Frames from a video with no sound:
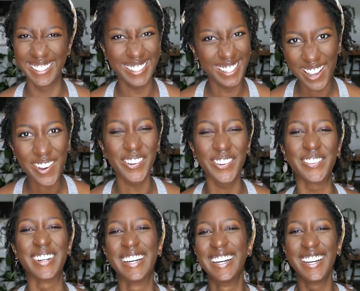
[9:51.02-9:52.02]
No.
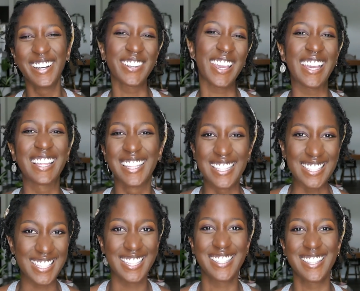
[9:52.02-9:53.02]
Okay, let's
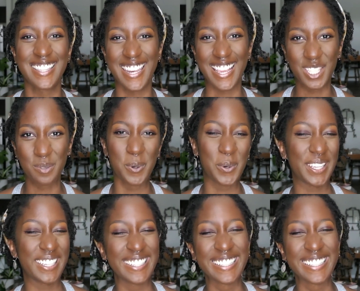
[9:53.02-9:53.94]
get to the next point.